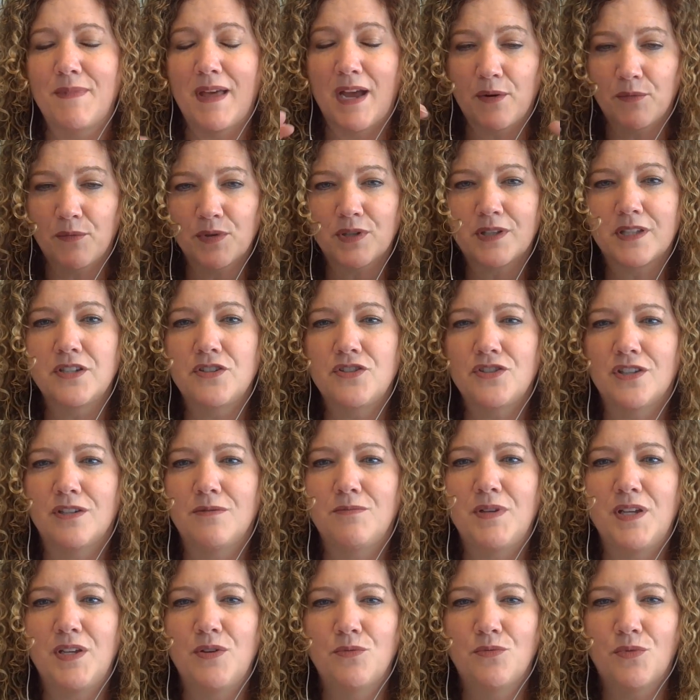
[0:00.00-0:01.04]
That really should
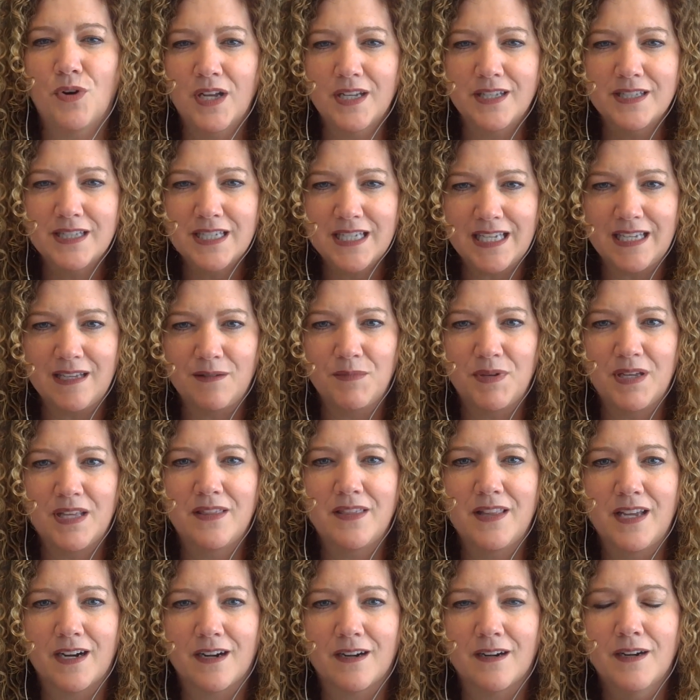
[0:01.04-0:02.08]
be one team in
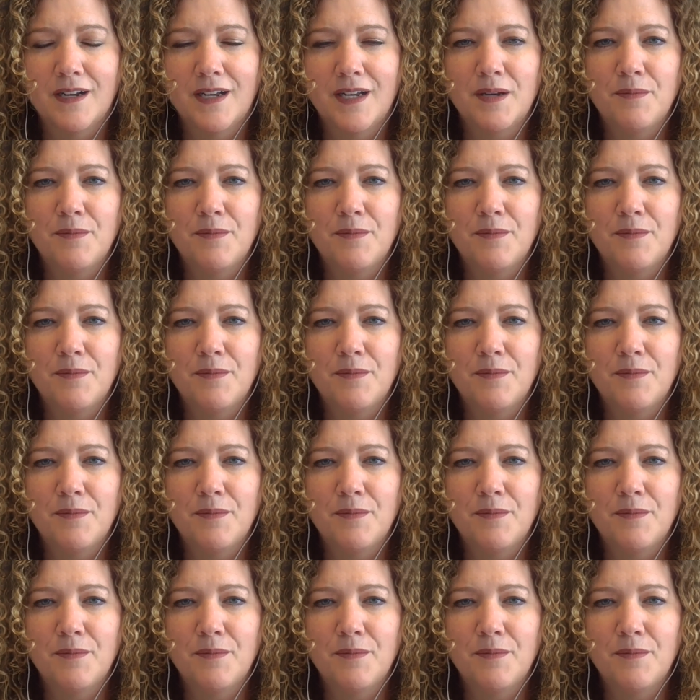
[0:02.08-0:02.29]
there.